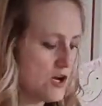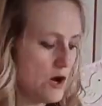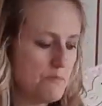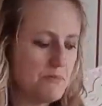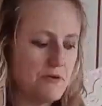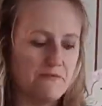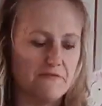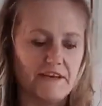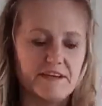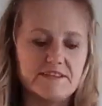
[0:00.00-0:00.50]
top
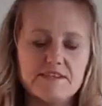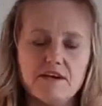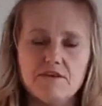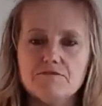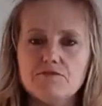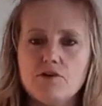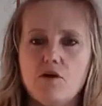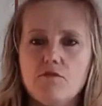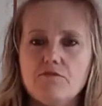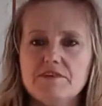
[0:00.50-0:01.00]
of it,
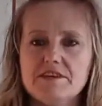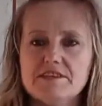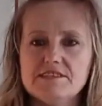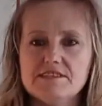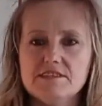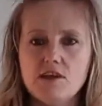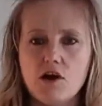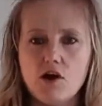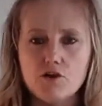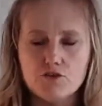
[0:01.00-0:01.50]
I've got this
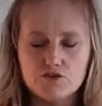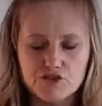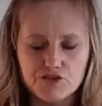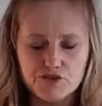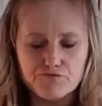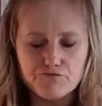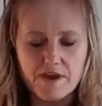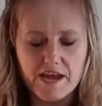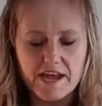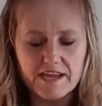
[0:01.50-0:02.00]
larger
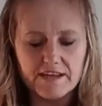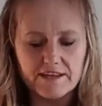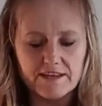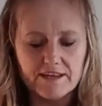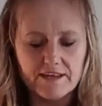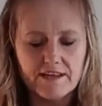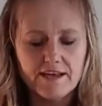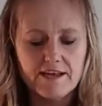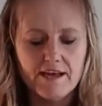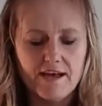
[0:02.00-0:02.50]
ring.
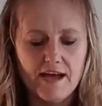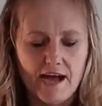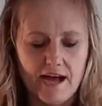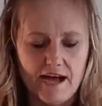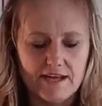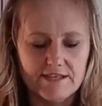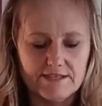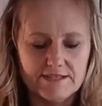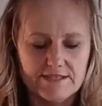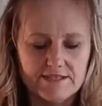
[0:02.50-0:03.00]

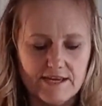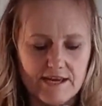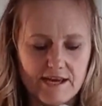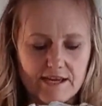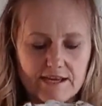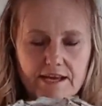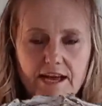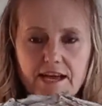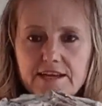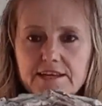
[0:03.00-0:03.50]
And
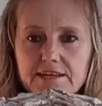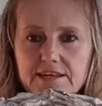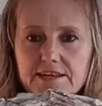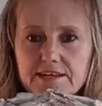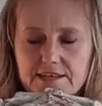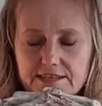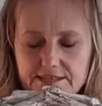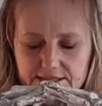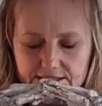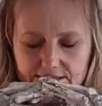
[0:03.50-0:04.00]
again,
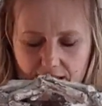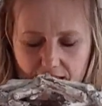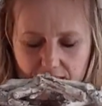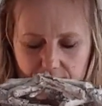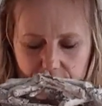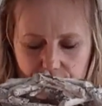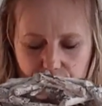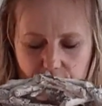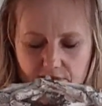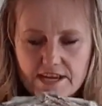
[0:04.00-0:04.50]
it's
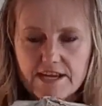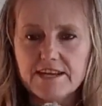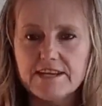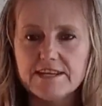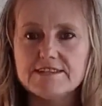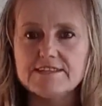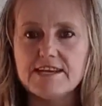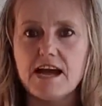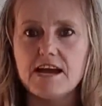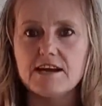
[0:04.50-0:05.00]
a really
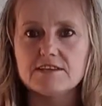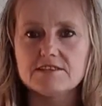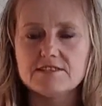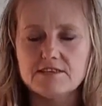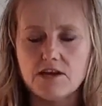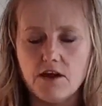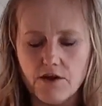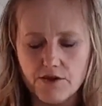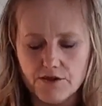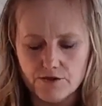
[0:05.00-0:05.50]

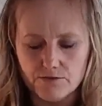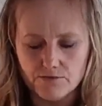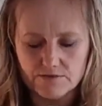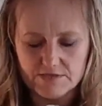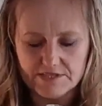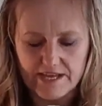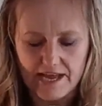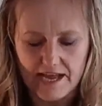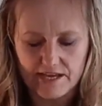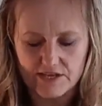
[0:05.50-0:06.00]
tactile
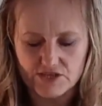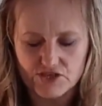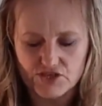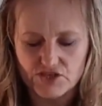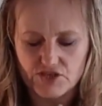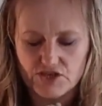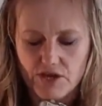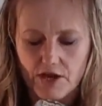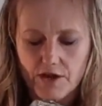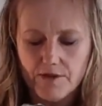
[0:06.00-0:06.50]

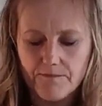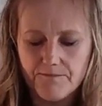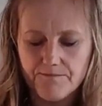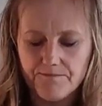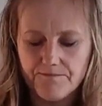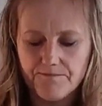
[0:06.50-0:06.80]
texture.